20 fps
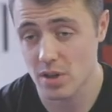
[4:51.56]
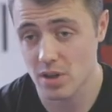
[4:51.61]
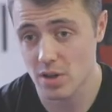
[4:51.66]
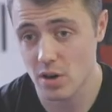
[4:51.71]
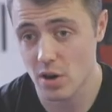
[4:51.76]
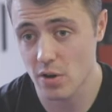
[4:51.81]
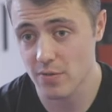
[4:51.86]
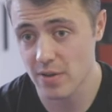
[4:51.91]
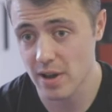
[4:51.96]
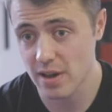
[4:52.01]
are
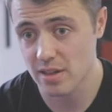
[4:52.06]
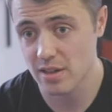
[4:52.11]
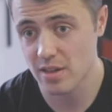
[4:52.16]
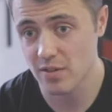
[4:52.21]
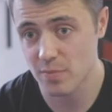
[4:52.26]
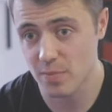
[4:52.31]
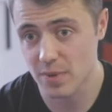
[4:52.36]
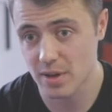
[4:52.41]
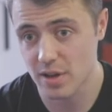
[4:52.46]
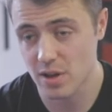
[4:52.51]
so
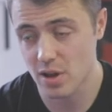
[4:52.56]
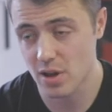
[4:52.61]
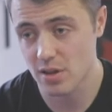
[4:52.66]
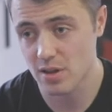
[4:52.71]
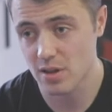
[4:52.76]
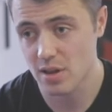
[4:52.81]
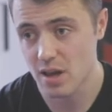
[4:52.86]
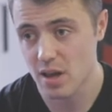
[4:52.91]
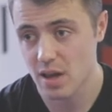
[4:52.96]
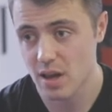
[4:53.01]
effective
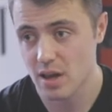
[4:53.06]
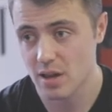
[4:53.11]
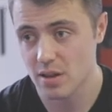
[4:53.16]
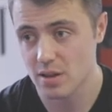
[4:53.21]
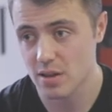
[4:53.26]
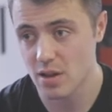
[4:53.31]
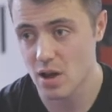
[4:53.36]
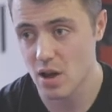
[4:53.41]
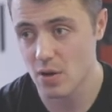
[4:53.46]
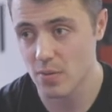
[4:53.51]
because
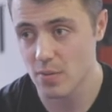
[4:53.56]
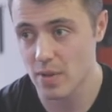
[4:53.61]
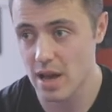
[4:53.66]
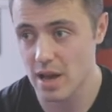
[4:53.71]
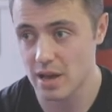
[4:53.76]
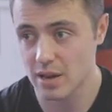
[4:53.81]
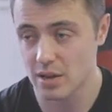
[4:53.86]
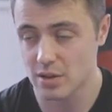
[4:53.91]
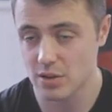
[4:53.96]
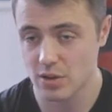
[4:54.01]
it's not
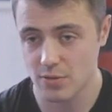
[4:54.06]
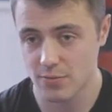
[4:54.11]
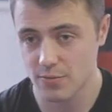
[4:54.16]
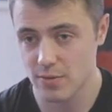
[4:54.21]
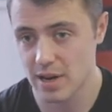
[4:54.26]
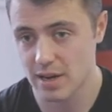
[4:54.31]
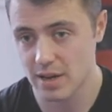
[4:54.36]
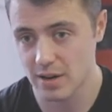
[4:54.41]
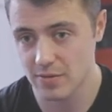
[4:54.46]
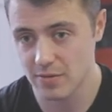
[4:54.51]
like you're just
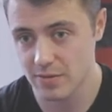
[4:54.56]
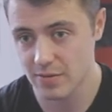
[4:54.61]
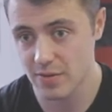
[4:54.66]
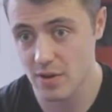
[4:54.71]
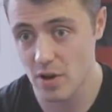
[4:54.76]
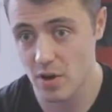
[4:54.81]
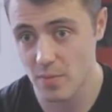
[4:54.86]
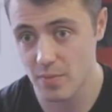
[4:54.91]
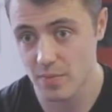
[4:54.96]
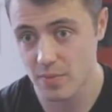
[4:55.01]
reading
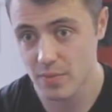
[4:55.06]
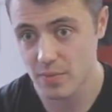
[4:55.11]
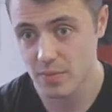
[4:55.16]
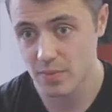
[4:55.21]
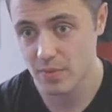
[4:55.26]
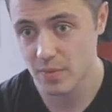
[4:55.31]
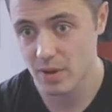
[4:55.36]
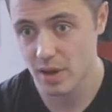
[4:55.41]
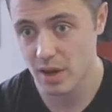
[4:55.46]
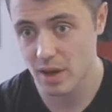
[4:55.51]
from
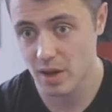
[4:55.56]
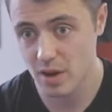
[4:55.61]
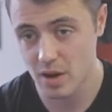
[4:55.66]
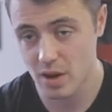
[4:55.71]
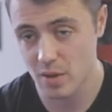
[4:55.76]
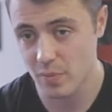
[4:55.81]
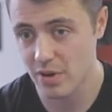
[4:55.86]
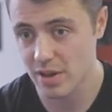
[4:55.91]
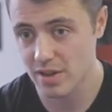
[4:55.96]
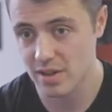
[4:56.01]
uh,
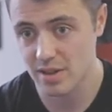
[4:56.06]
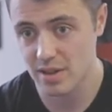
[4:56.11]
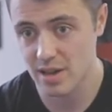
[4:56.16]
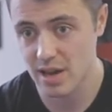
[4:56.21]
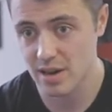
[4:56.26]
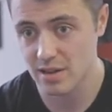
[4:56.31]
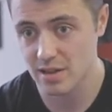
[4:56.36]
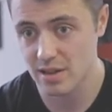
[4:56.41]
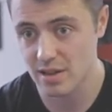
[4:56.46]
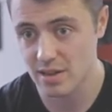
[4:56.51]
a
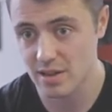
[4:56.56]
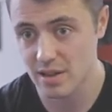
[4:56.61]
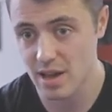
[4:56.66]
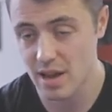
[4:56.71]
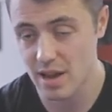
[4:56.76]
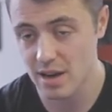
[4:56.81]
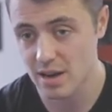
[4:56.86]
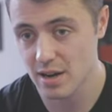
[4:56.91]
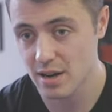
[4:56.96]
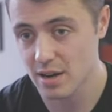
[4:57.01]
presentation
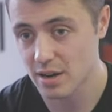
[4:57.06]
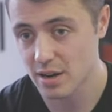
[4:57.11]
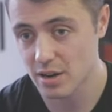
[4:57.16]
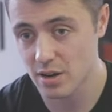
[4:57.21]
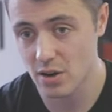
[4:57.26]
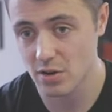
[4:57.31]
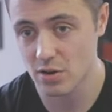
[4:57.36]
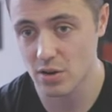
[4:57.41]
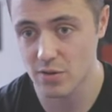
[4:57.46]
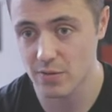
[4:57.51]
slide.
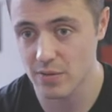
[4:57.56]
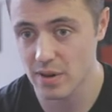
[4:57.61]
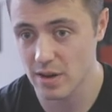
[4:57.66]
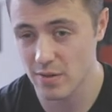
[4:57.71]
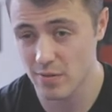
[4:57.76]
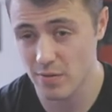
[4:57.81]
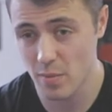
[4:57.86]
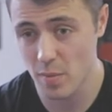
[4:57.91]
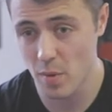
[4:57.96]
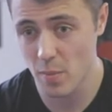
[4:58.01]
You're not just
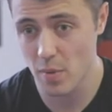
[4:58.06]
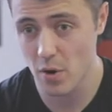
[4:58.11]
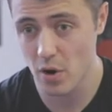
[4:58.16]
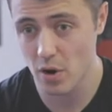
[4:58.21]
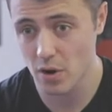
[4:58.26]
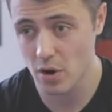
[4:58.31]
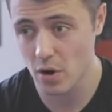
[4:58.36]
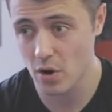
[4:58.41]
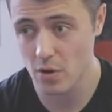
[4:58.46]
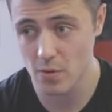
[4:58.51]
reading from a
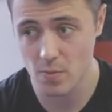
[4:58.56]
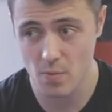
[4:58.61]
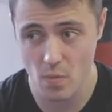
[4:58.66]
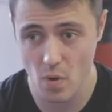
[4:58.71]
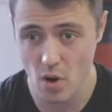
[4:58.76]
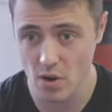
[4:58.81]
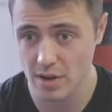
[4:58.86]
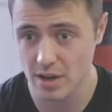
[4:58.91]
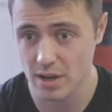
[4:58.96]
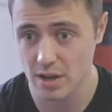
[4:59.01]
book or
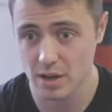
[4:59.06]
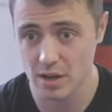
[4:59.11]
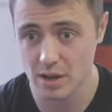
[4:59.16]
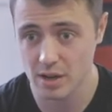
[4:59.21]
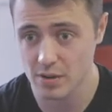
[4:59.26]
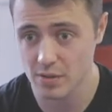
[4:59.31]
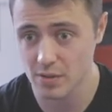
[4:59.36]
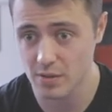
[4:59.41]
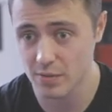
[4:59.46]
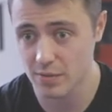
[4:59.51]
watching
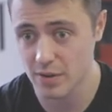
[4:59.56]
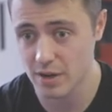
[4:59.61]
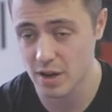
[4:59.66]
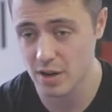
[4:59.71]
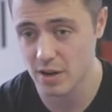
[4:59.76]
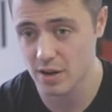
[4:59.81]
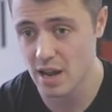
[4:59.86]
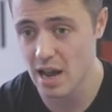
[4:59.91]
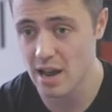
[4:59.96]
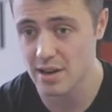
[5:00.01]
a
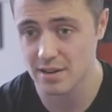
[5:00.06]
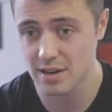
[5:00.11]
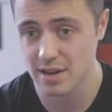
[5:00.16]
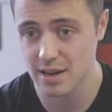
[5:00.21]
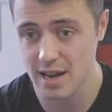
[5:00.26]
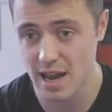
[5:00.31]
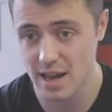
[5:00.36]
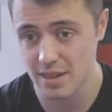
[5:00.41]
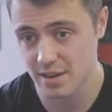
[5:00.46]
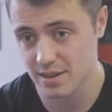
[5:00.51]
video. You
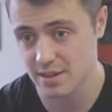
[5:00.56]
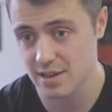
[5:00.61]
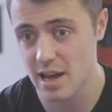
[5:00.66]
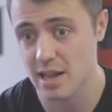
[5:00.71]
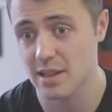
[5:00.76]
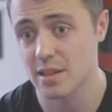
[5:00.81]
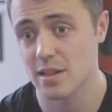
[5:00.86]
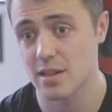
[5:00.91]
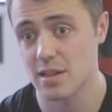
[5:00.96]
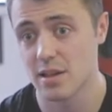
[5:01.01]
actually get the
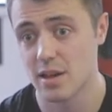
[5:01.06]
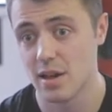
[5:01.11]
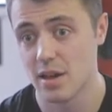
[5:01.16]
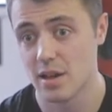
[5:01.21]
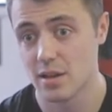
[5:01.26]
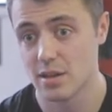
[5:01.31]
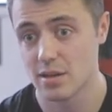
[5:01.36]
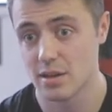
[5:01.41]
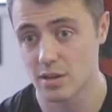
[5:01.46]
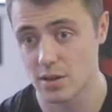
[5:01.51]
chance
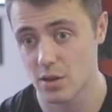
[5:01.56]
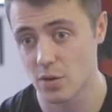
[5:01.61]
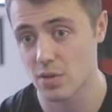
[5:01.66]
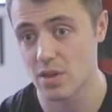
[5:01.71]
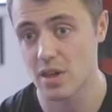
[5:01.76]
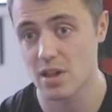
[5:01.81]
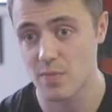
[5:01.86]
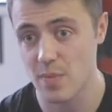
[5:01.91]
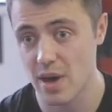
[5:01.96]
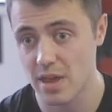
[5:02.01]
to do these